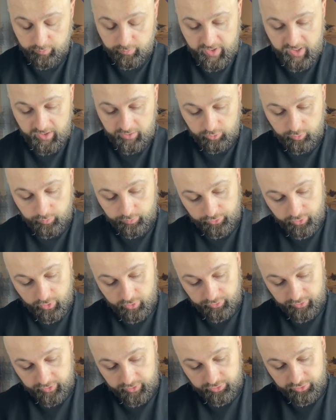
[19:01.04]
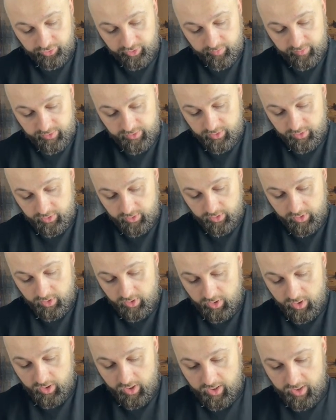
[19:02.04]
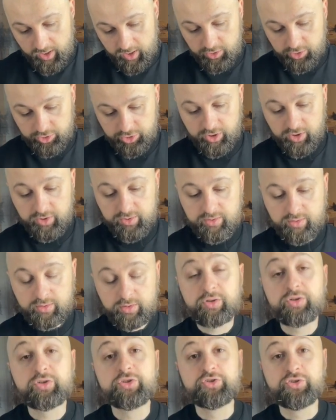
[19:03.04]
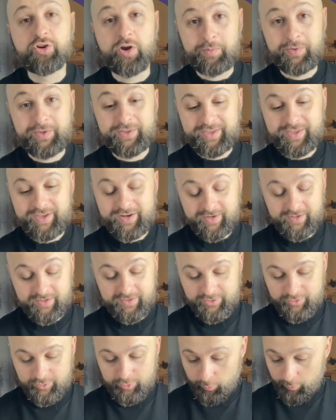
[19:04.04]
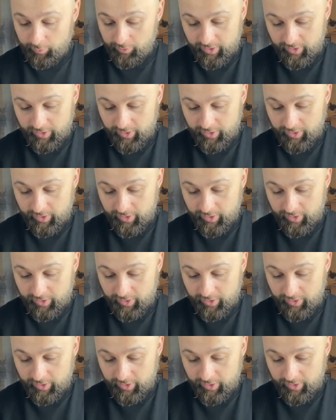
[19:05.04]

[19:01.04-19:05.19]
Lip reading: back to Procreate Dreams and just drop it here. It's super